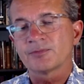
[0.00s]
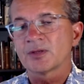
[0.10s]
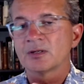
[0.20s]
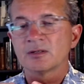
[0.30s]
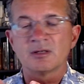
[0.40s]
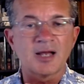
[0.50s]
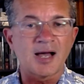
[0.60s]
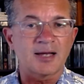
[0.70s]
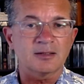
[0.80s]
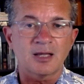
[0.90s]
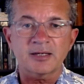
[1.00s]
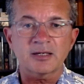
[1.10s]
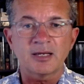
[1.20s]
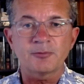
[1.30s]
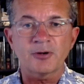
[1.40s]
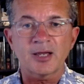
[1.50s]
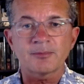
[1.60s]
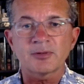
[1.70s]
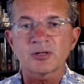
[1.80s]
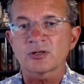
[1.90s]
not like an
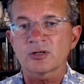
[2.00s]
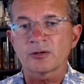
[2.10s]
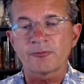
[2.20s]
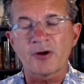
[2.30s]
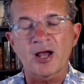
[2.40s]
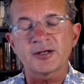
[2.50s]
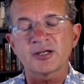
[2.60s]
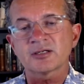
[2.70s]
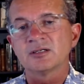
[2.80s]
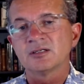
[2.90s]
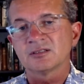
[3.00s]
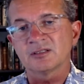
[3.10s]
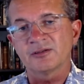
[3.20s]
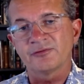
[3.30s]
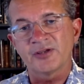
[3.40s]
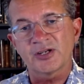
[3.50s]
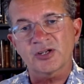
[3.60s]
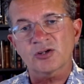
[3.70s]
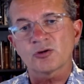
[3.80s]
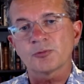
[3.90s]
Abrahamic, Aaronic,
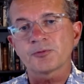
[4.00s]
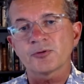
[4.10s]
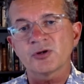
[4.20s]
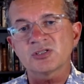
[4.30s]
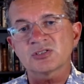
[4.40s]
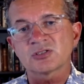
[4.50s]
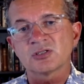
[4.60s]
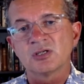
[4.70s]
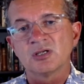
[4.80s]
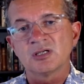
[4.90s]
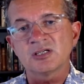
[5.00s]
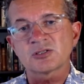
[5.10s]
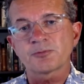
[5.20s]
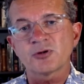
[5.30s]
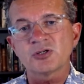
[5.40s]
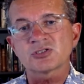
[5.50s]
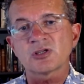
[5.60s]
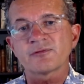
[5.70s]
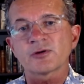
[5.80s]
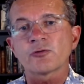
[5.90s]
Levitical priest. He's a priest
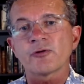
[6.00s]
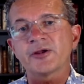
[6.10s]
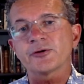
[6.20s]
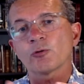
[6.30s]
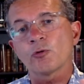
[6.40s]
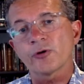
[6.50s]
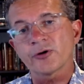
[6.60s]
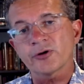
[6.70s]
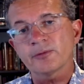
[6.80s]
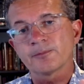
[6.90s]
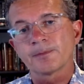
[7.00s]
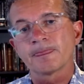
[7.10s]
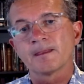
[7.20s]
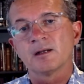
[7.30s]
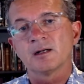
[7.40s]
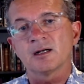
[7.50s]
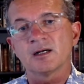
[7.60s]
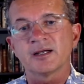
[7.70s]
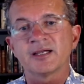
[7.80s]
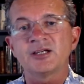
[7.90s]
of a greater order,
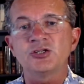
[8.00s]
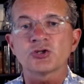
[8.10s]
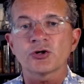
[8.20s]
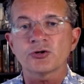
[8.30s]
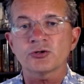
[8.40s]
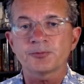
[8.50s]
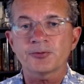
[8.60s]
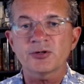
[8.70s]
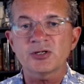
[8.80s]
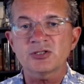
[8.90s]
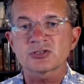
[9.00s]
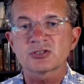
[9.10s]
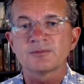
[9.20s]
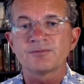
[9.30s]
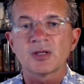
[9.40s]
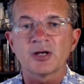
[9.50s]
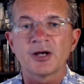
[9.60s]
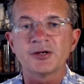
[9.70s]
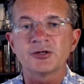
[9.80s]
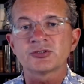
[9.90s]
an eternal priest,
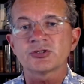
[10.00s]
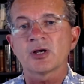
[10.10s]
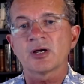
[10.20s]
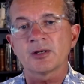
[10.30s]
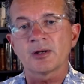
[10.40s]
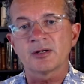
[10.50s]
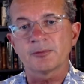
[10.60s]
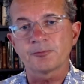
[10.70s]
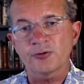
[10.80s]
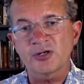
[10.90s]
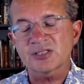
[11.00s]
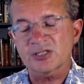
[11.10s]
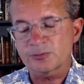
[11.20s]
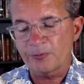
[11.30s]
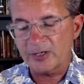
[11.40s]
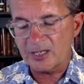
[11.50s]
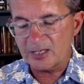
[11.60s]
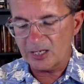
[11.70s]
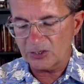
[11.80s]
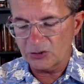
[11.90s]
a priest that's
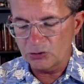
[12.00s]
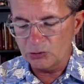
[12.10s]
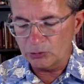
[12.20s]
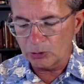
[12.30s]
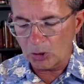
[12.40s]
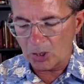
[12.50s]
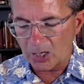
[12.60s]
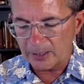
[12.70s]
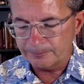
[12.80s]
bringing in a new law.